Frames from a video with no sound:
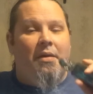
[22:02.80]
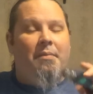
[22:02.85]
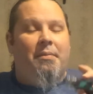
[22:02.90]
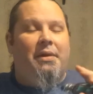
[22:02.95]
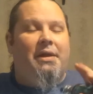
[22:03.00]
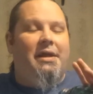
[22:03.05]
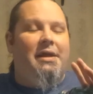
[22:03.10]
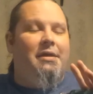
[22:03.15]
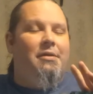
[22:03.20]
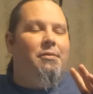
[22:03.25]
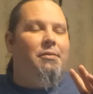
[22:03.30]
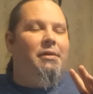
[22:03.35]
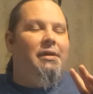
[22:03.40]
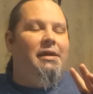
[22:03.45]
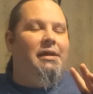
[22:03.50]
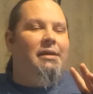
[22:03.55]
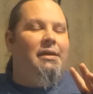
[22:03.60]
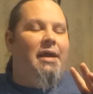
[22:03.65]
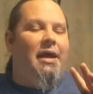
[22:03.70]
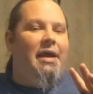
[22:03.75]
But it didn't
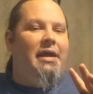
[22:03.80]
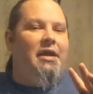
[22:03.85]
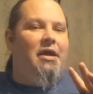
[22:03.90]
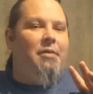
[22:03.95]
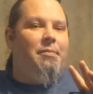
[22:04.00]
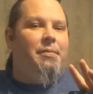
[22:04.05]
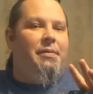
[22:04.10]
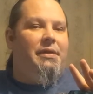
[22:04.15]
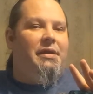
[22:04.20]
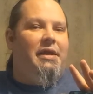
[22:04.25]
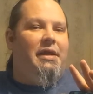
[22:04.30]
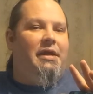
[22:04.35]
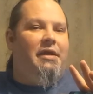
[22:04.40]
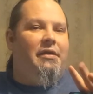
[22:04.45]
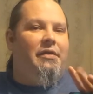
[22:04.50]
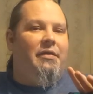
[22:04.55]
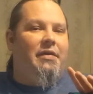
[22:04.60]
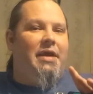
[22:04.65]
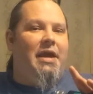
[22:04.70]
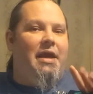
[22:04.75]
really line up with any
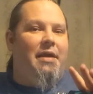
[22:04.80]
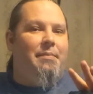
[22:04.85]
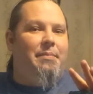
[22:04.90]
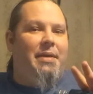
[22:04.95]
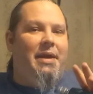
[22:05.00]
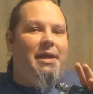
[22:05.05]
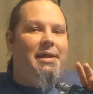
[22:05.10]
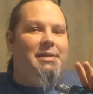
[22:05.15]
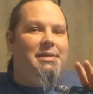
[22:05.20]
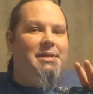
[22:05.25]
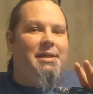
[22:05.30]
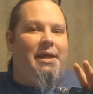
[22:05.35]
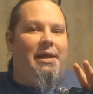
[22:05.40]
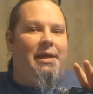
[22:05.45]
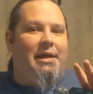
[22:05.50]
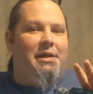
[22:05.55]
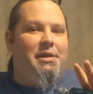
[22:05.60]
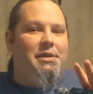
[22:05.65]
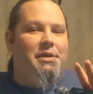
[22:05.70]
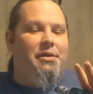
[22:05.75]
other campaign
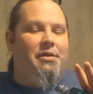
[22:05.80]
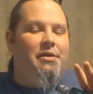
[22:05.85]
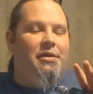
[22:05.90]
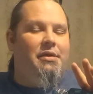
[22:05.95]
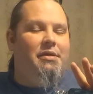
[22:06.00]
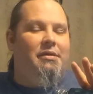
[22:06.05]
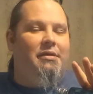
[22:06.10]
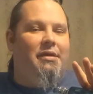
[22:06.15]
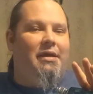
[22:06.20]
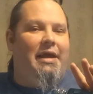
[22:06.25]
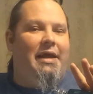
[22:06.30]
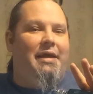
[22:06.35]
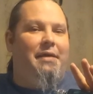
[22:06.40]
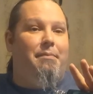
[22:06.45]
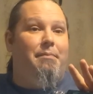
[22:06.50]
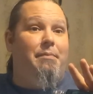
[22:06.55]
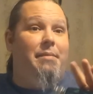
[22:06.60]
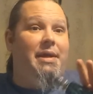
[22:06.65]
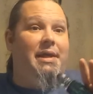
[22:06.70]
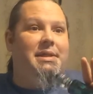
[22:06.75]
settings. You
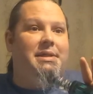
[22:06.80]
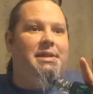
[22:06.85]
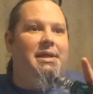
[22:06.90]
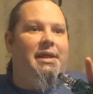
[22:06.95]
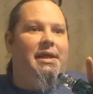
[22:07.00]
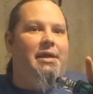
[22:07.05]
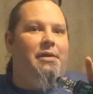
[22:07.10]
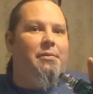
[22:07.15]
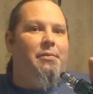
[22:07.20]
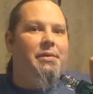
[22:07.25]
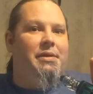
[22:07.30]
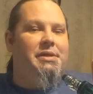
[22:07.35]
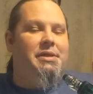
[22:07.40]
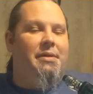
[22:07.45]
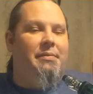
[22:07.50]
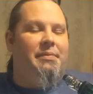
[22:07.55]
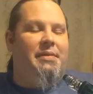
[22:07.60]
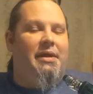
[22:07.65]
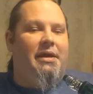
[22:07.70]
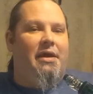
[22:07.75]
couldn't, mix it in with
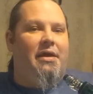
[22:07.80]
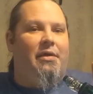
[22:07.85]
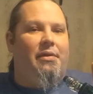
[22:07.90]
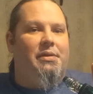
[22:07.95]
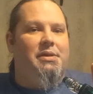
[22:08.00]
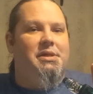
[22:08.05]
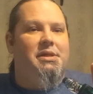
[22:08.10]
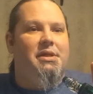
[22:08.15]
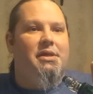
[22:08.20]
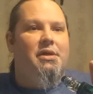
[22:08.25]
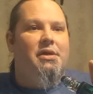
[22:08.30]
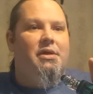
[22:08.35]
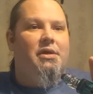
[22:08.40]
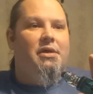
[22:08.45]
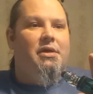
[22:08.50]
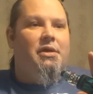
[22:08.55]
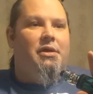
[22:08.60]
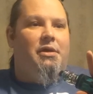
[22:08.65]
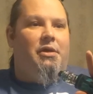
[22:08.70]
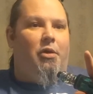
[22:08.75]
something else.
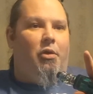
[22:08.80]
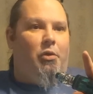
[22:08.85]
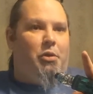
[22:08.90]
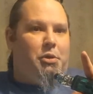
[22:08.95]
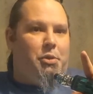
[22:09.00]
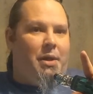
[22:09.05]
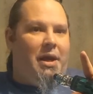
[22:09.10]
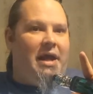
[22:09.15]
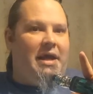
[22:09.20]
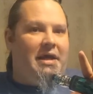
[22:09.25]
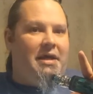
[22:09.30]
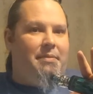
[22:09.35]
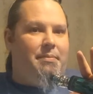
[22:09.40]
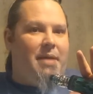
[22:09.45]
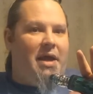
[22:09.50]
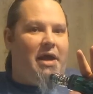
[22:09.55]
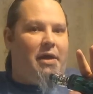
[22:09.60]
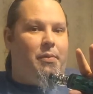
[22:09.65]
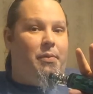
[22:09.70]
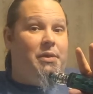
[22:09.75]
No, Dragon
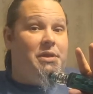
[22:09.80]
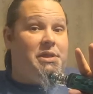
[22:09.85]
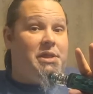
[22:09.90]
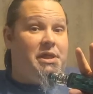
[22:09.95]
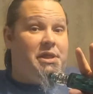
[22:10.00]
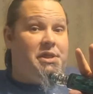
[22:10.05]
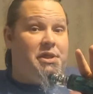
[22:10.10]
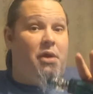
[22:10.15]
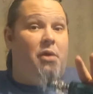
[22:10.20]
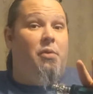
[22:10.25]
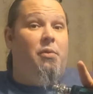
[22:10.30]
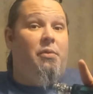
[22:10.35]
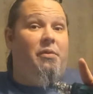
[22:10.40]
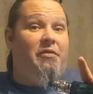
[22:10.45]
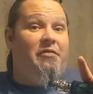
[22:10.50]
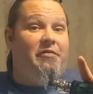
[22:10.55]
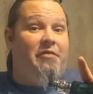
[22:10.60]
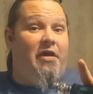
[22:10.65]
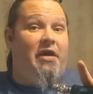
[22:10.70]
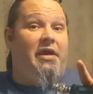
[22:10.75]
Mech was its
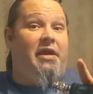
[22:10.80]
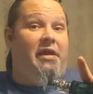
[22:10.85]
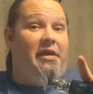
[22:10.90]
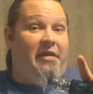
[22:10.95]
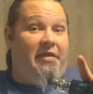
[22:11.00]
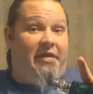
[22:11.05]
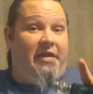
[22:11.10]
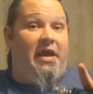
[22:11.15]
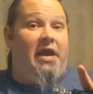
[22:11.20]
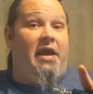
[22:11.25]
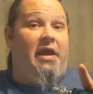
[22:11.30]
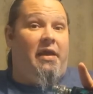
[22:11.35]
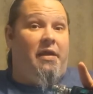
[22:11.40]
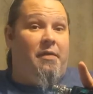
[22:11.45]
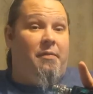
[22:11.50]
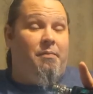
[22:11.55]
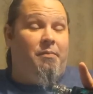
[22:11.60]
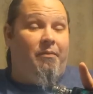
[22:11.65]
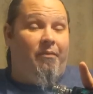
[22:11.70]
own fucking thing.